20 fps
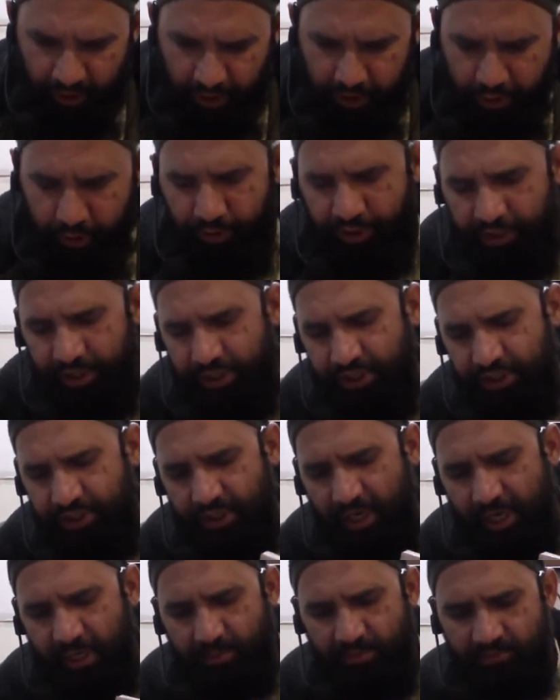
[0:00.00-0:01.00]
during his
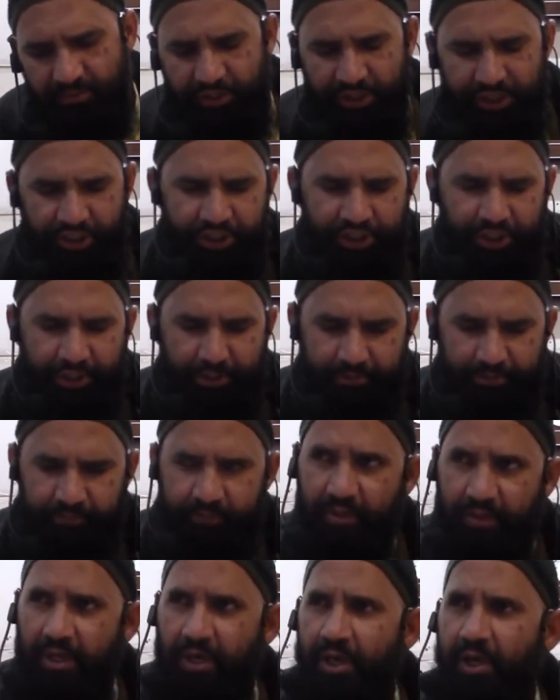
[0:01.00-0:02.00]
time of teaching,
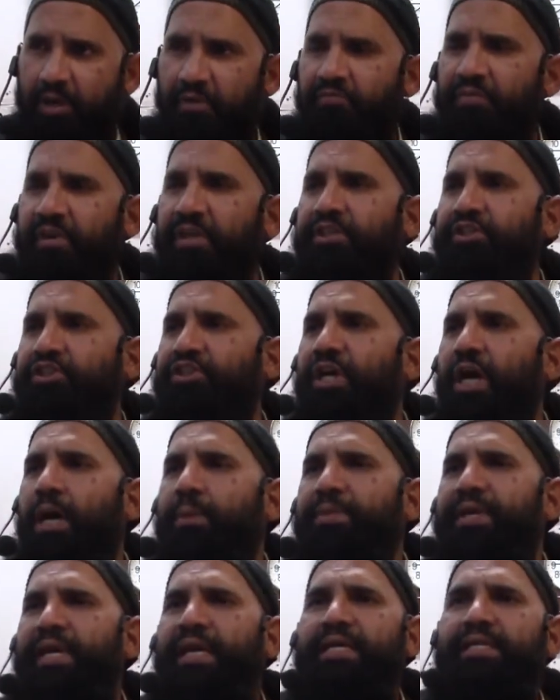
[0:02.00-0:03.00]
when
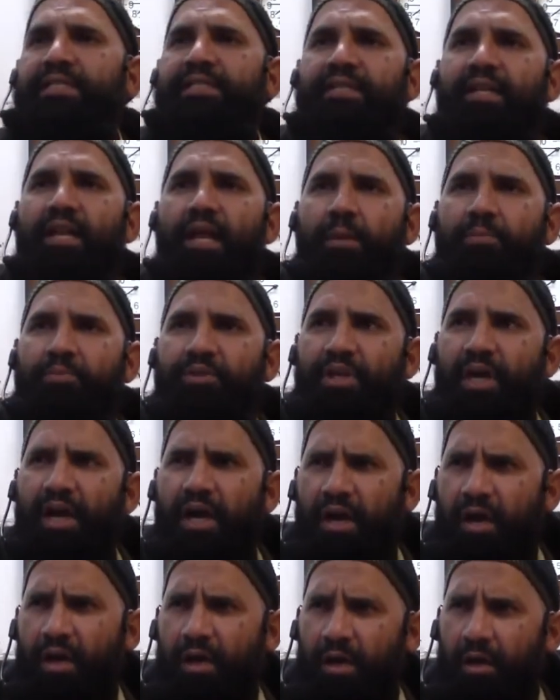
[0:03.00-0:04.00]
Jamia
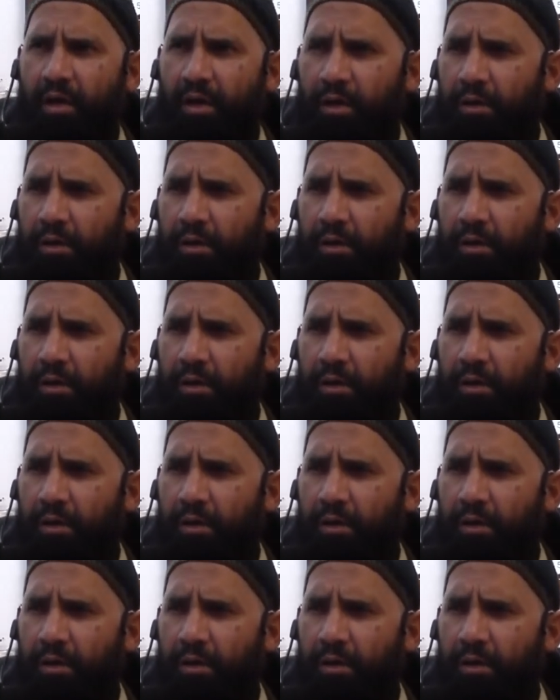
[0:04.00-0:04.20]
Islamia